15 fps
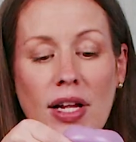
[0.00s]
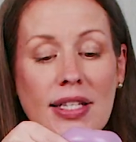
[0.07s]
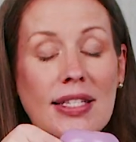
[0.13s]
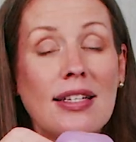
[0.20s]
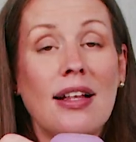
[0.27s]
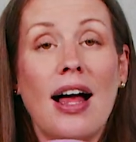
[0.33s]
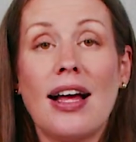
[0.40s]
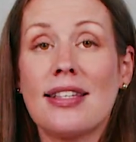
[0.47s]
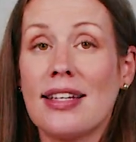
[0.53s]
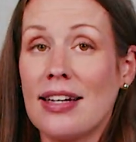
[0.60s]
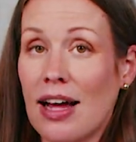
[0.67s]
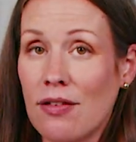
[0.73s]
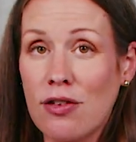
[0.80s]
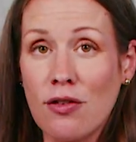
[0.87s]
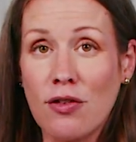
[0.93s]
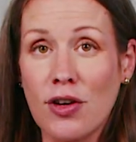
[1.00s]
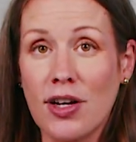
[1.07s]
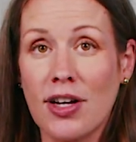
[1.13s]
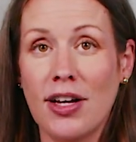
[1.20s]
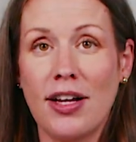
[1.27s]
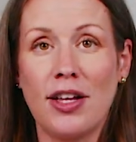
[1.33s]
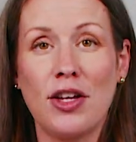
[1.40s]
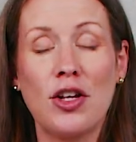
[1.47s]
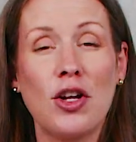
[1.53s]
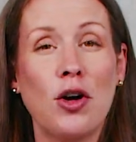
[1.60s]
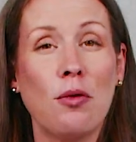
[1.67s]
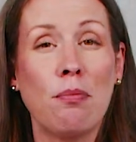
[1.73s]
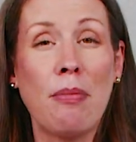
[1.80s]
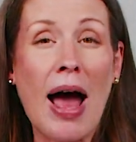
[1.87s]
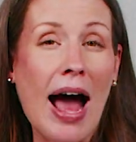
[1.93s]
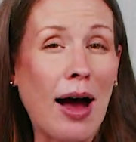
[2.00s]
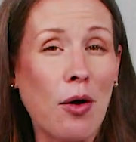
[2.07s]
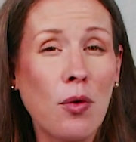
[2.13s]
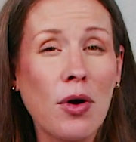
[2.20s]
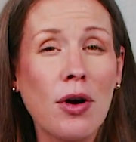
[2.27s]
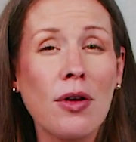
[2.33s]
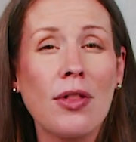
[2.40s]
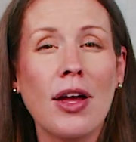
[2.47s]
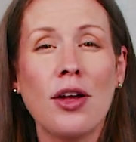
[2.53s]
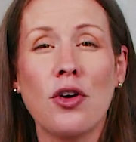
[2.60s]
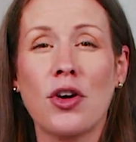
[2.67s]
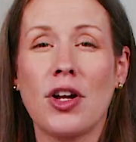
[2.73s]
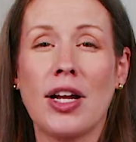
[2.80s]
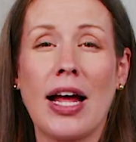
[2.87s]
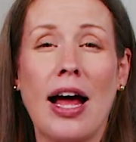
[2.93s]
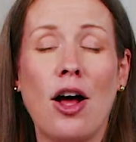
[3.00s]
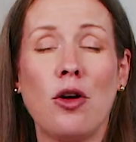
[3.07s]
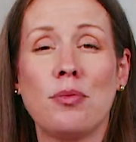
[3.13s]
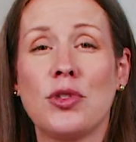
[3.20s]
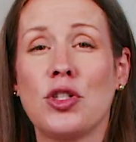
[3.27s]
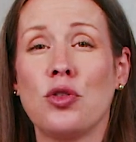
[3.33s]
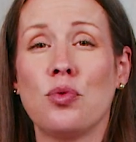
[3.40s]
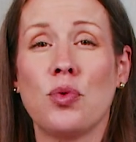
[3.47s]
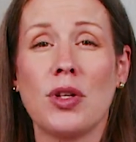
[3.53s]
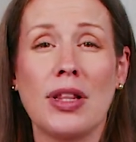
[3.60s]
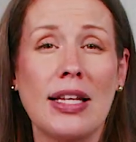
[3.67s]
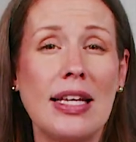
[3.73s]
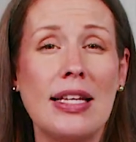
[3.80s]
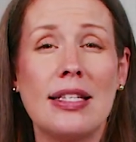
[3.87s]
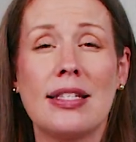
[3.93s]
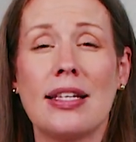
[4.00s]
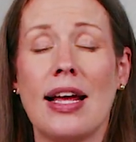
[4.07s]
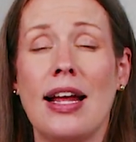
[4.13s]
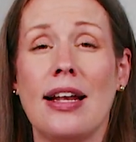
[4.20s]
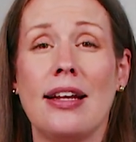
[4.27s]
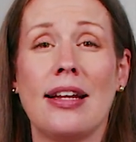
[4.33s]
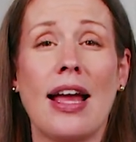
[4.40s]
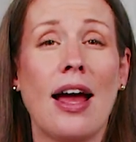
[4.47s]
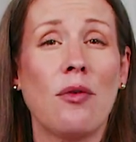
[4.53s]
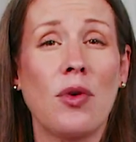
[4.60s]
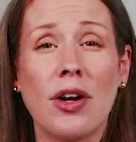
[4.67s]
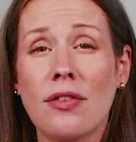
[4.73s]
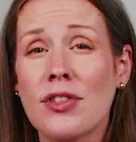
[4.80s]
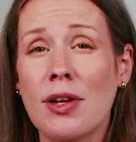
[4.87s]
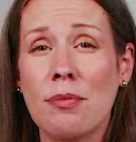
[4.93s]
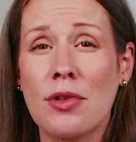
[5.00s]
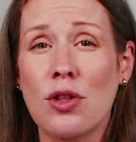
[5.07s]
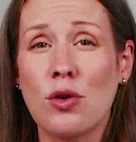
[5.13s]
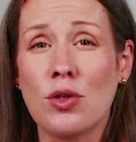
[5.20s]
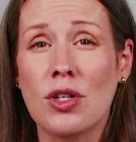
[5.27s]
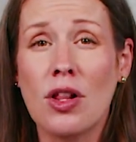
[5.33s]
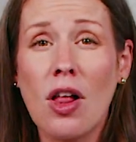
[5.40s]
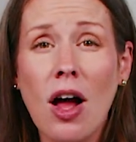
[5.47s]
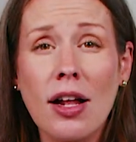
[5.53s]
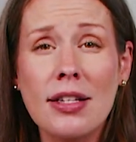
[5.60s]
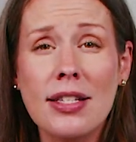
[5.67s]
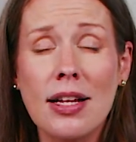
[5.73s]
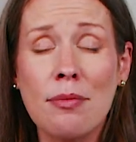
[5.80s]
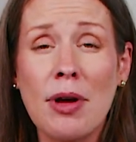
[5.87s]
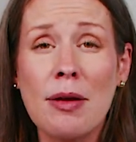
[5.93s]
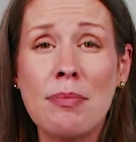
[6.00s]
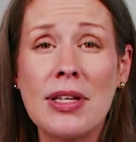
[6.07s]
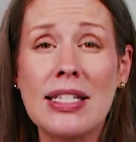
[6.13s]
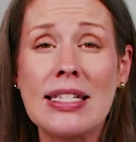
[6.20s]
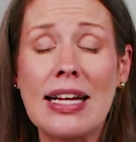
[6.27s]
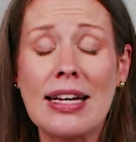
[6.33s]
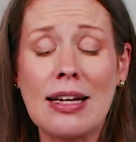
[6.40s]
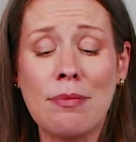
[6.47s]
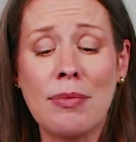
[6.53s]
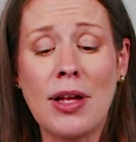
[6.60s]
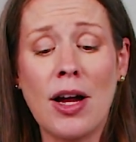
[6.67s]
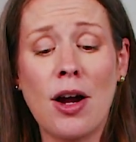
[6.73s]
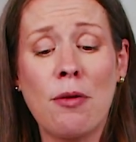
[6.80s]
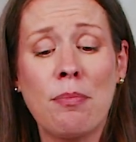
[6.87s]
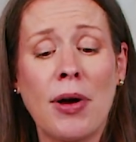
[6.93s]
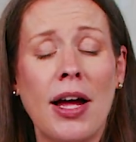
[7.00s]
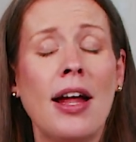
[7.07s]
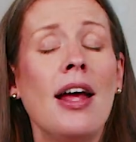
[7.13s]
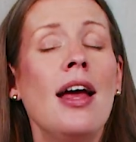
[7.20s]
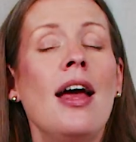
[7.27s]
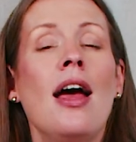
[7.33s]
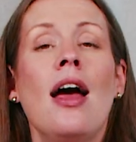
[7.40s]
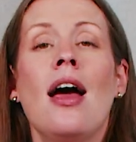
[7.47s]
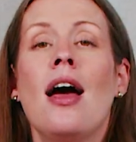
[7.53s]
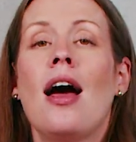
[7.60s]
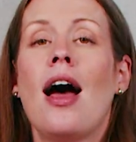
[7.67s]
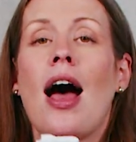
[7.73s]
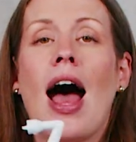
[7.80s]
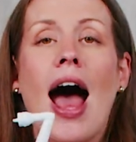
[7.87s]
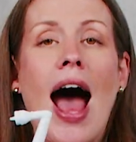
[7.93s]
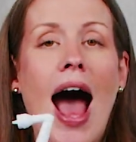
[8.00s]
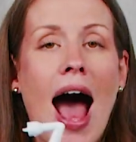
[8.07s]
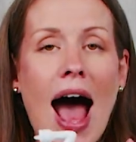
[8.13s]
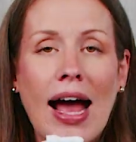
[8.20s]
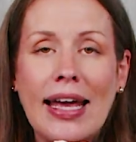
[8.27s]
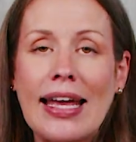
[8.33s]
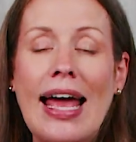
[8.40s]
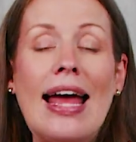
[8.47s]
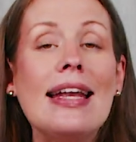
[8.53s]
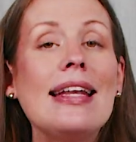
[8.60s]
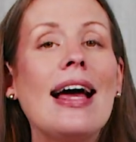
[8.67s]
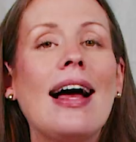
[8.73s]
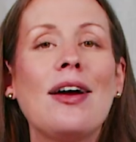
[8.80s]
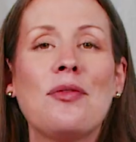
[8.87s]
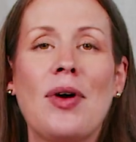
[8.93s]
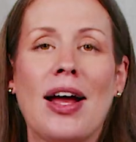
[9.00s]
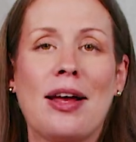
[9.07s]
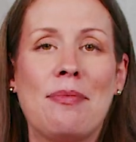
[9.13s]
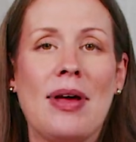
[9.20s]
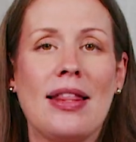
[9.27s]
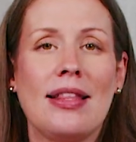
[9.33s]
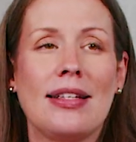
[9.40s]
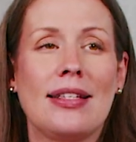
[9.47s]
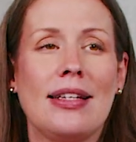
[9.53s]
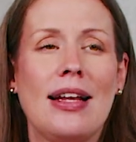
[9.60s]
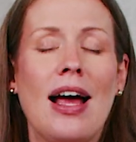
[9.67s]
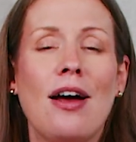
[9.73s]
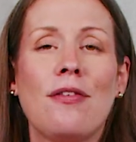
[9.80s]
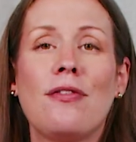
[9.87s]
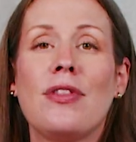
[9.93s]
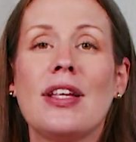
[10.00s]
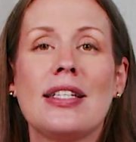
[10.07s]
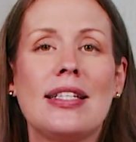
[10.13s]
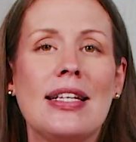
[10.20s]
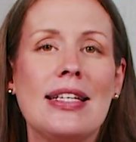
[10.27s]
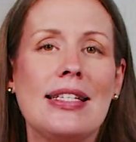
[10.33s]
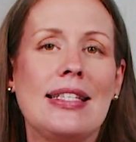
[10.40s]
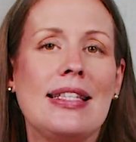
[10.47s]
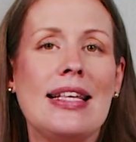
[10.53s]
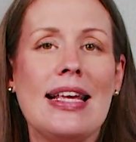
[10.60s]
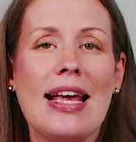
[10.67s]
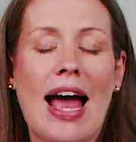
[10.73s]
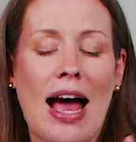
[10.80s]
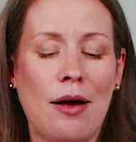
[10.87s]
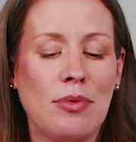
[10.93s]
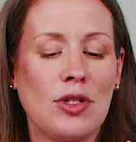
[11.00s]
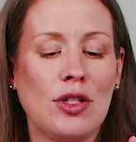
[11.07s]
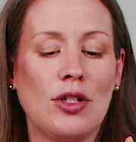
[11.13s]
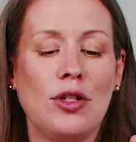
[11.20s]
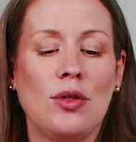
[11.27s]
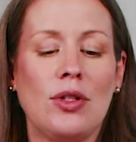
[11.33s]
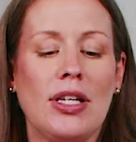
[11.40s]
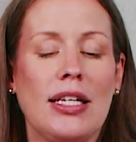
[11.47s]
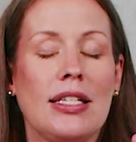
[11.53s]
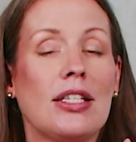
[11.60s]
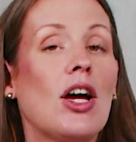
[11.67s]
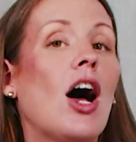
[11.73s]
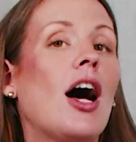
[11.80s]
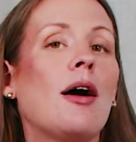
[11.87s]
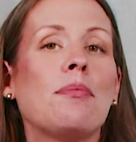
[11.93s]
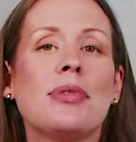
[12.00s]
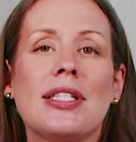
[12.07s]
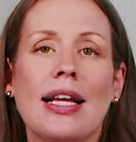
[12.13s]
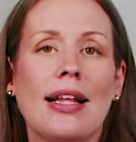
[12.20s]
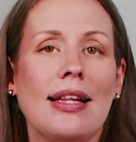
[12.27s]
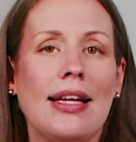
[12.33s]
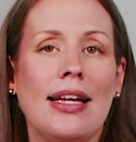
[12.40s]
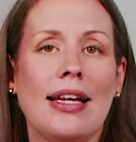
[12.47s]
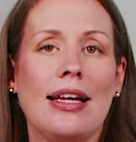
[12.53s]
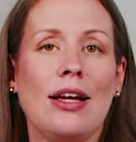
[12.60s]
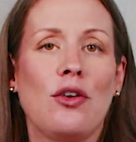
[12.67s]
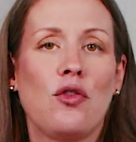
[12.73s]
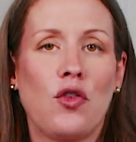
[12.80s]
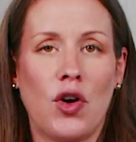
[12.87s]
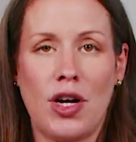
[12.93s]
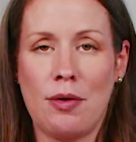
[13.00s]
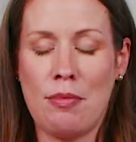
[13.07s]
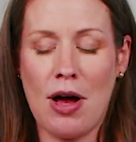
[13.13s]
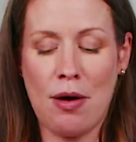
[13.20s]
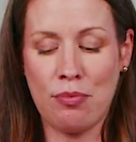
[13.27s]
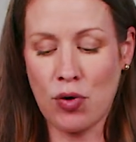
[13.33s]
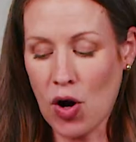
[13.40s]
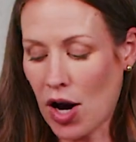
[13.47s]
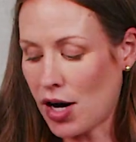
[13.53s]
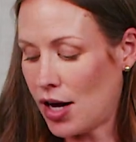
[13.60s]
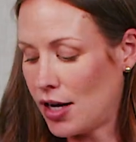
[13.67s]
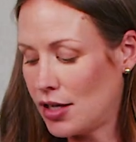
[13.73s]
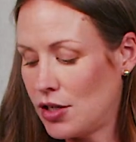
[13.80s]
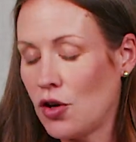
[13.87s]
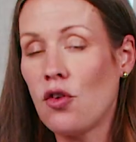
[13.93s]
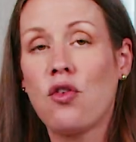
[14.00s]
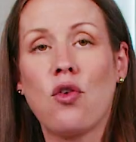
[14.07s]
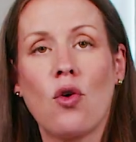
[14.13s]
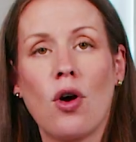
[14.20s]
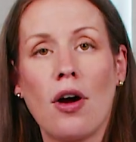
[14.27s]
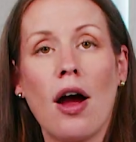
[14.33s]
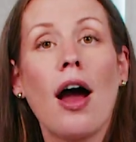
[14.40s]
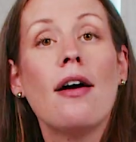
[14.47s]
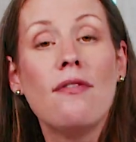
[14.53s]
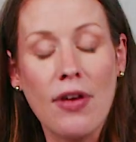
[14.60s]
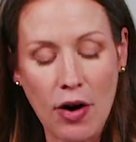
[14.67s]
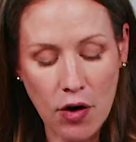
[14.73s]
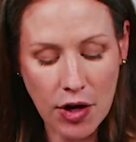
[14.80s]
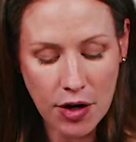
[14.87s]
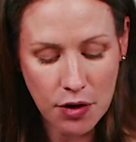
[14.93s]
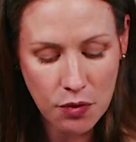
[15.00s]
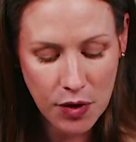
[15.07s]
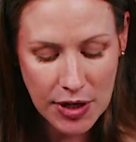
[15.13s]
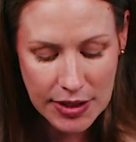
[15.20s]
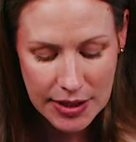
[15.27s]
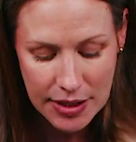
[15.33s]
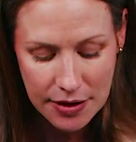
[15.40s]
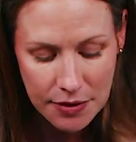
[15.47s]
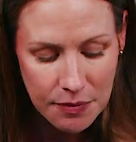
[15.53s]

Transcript: It still has enough of a power that you're going to help to release and get rid of some of those clots that might be stuck up there, but cannot recommend this enough. This is the absolutely top selling Freedom Mom product for a very good reason.